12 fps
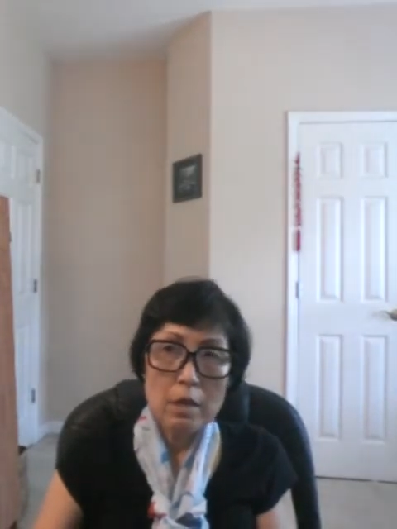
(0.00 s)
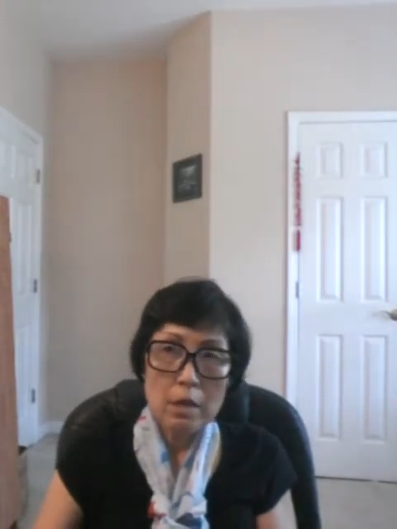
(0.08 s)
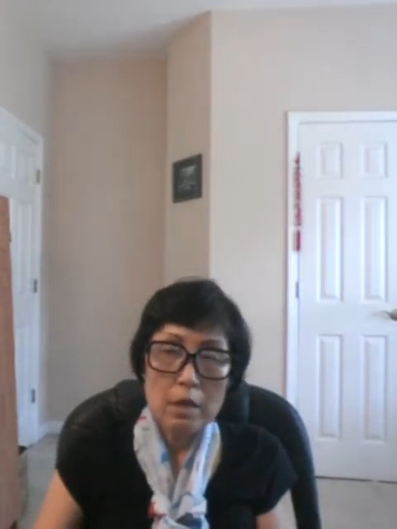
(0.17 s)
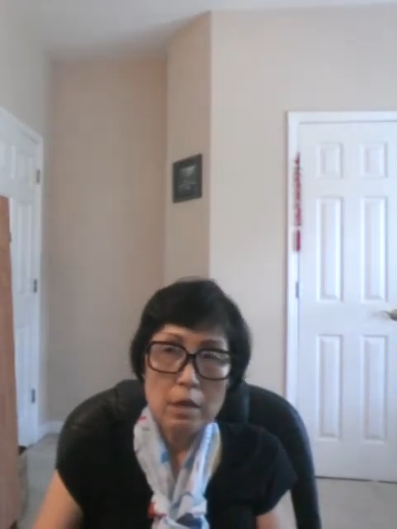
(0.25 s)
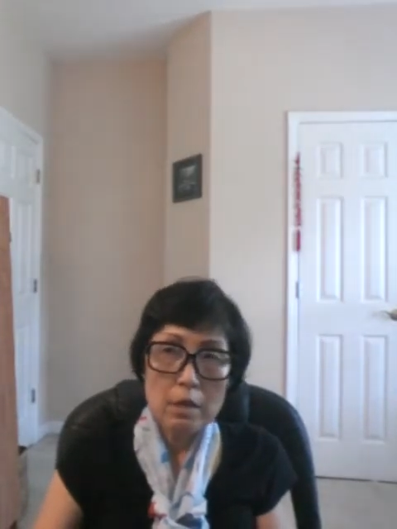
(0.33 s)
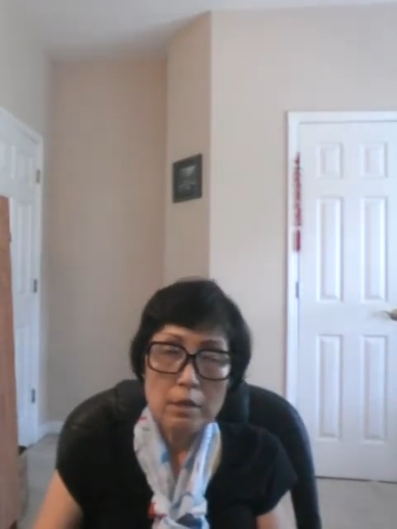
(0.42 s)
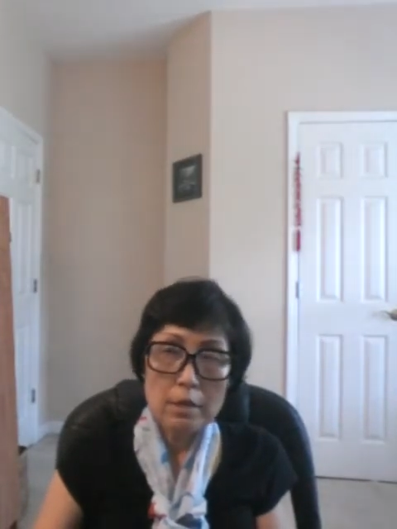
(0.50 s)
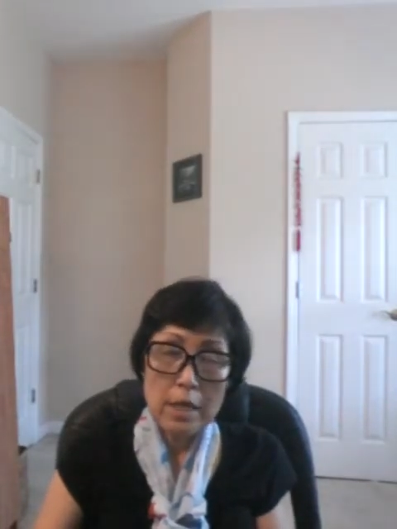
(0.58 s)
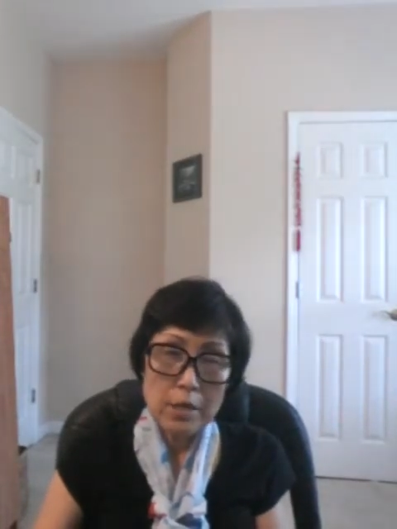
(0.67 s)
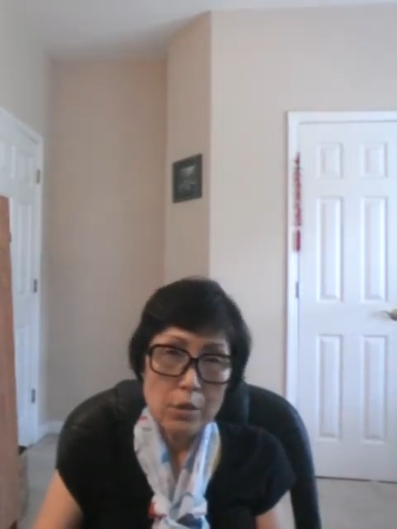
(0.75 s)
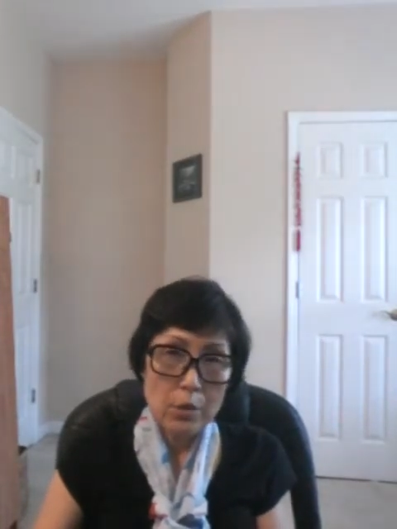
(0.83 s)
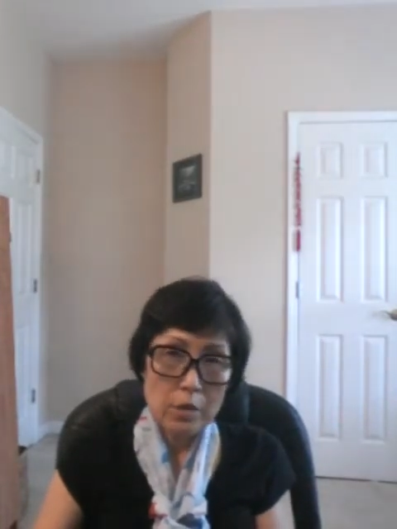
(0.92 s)
uh,
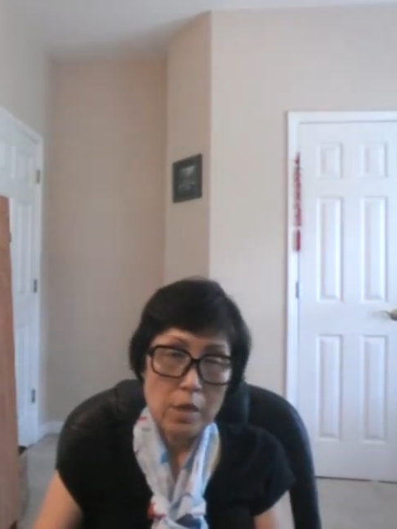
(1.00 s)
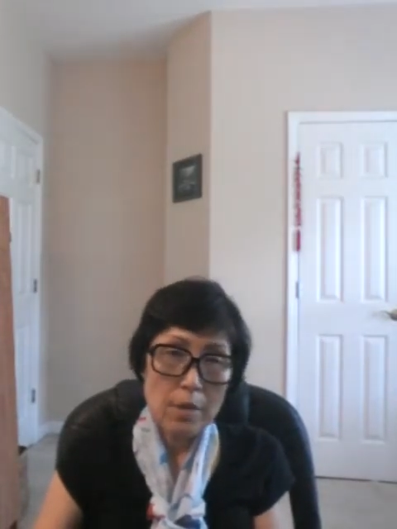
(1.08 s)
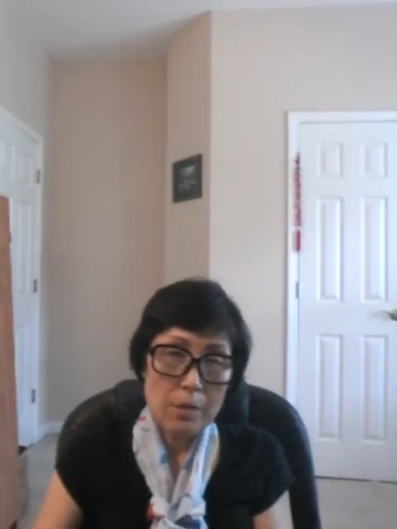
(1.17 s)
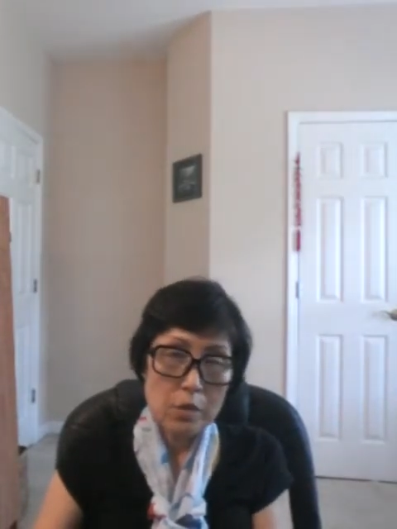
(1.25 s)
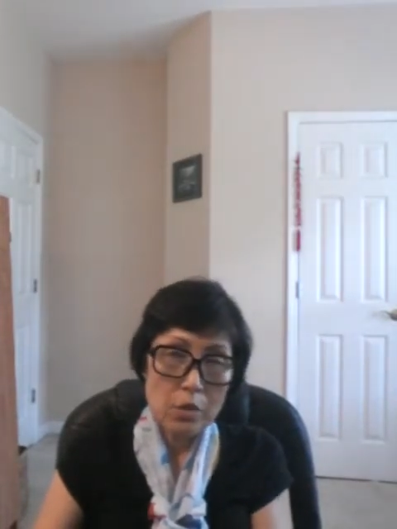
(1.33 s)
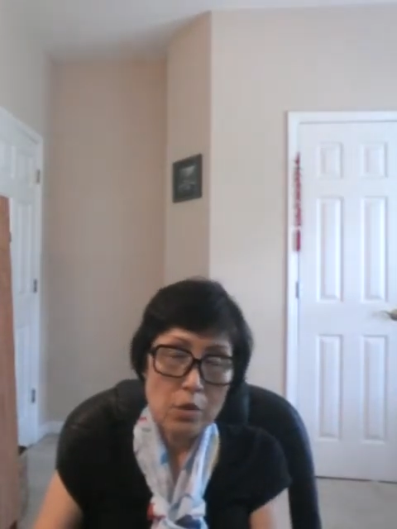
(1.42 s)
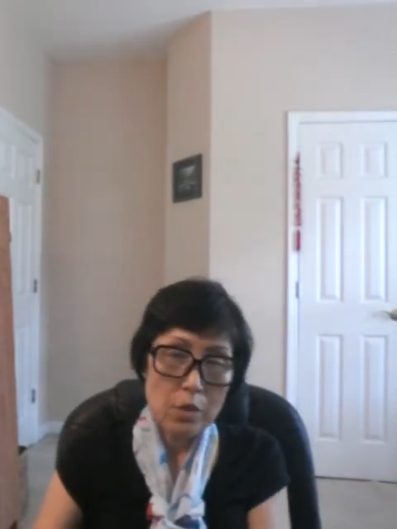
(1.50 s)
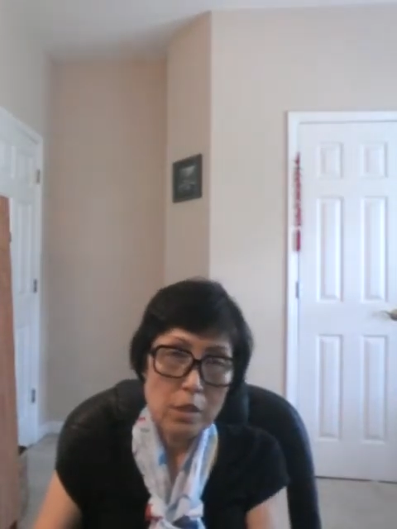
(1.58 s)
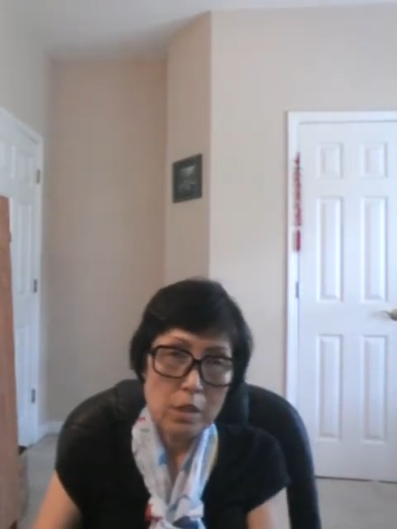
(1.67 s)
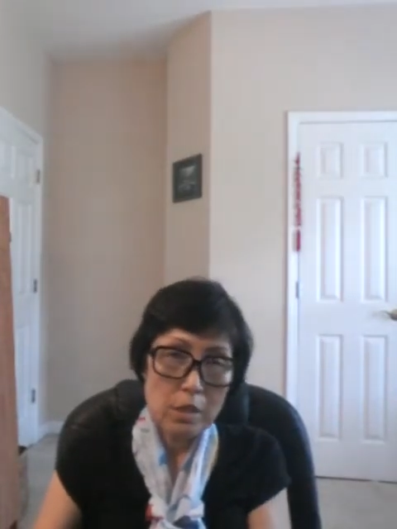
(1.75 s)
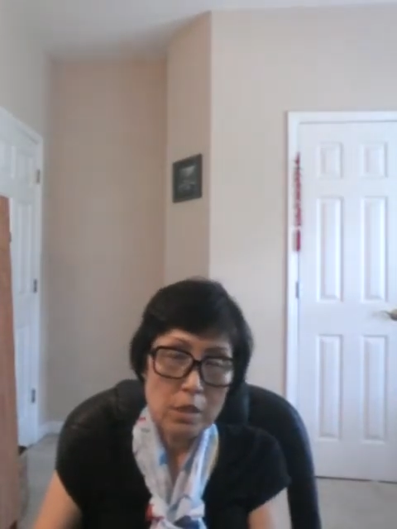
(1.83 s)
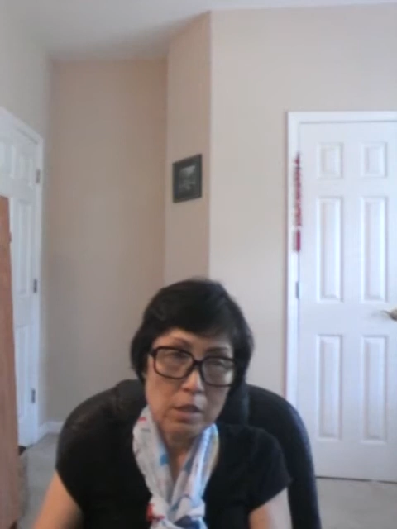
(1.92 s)
lysosome
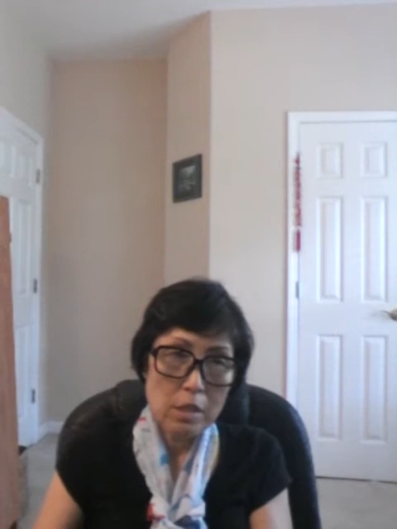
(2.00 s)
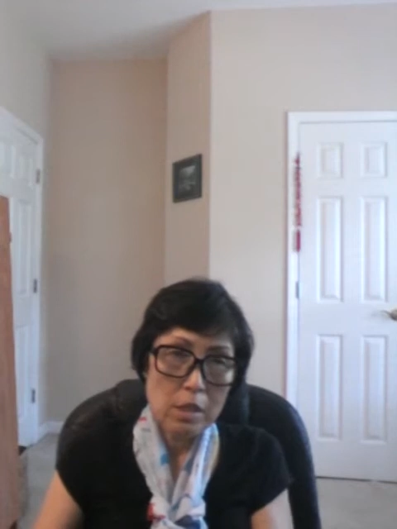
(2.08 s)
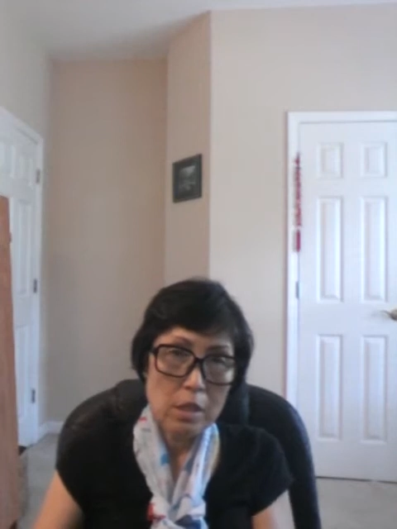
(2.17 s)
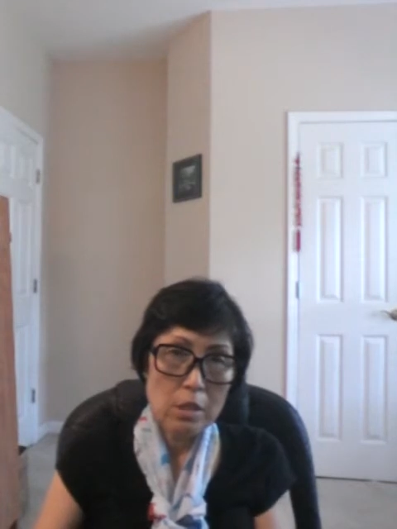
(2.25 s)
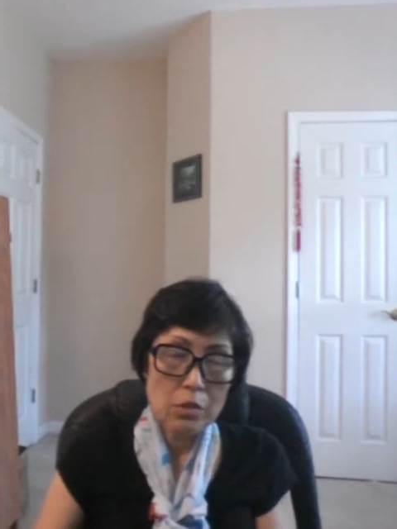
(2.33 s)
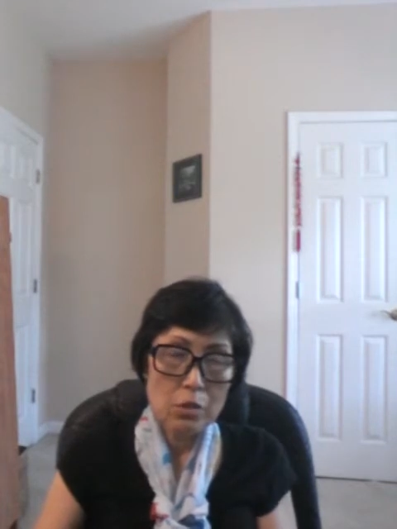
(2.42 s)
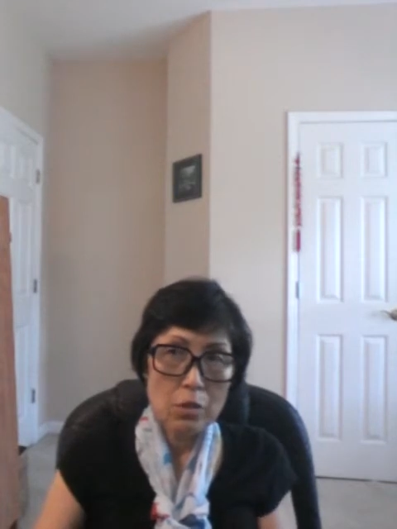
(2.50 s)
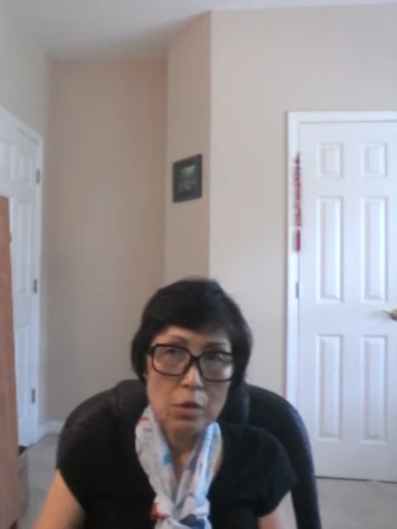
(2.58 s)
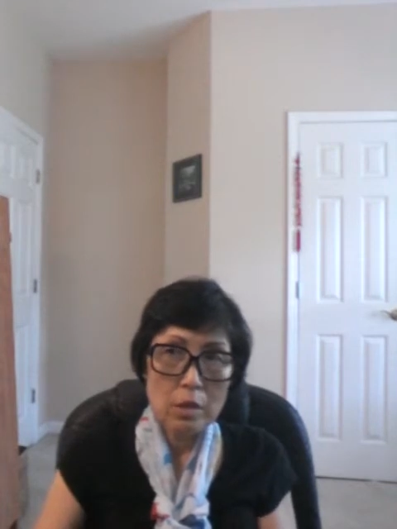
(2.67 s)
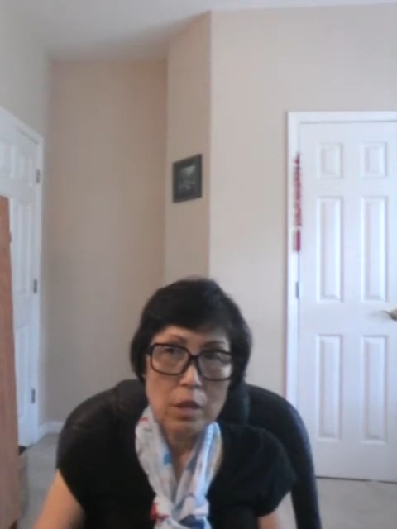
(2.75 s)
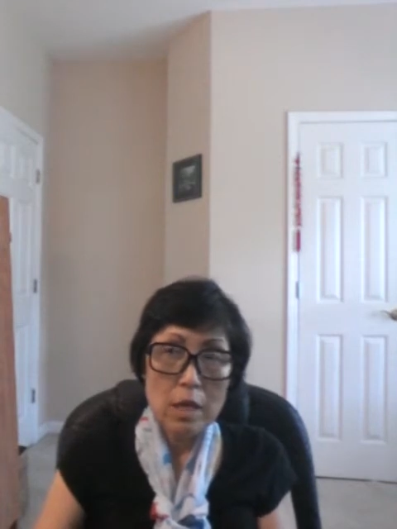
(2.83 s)
storage disease or